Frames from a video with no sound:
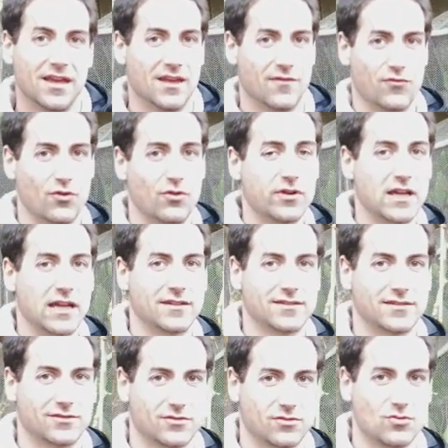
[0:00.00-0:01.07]
If you look at
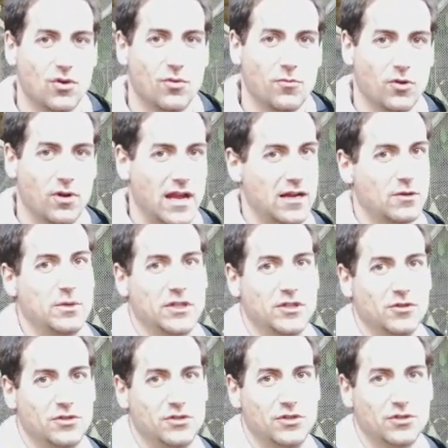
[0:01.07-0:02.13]
normal
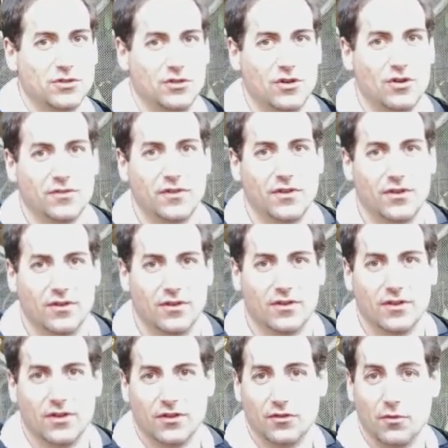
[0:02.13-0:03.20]
agriculture, you know,
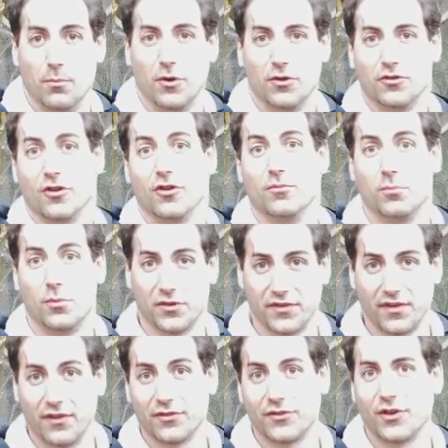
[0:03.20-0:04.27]
the model
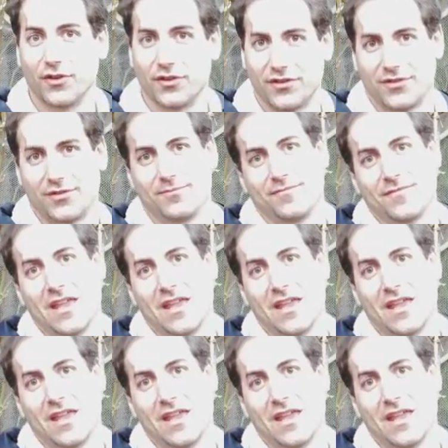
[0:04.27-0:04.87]
Monsanto,